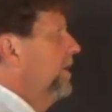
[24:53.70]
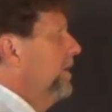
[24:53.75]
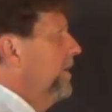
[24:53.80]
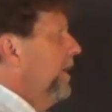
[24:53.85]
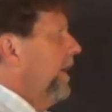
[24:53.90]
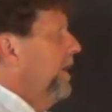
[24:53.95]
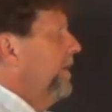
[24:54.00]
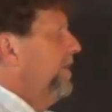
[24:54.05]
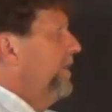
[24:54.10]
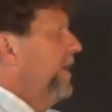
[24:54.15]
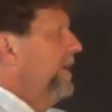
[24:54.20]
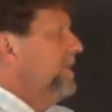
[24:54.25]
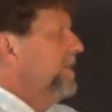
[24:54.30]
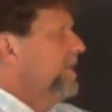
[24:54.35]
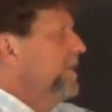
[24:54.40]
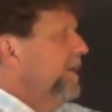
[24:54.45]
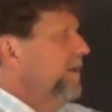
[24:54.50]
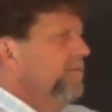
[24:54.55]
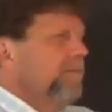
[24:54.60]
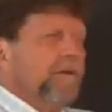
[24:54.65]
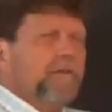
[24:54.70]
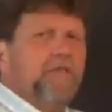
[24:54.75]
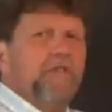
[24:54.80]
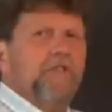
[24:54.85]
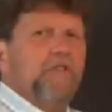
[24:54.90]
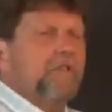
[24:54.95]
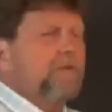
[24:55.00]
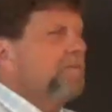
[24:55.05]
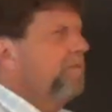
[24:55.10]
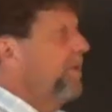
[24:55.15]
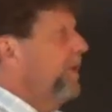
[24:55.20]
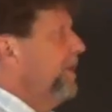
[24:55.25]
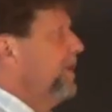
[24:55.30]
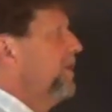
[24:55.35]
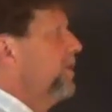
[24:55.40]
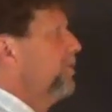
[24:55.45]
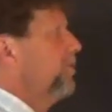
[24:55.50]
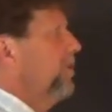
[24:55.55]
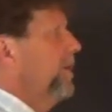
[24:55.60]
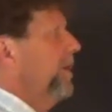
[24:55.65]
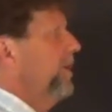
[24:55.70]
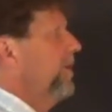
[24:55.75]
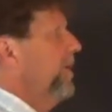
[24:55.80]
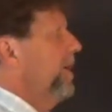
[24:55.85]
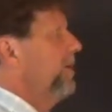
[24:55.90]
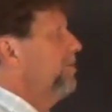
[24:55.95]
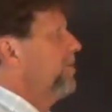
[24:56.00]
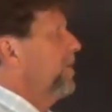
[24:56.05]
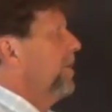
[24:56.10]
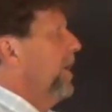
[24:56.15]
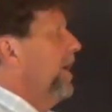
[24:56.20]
Okay, these numbers split the real number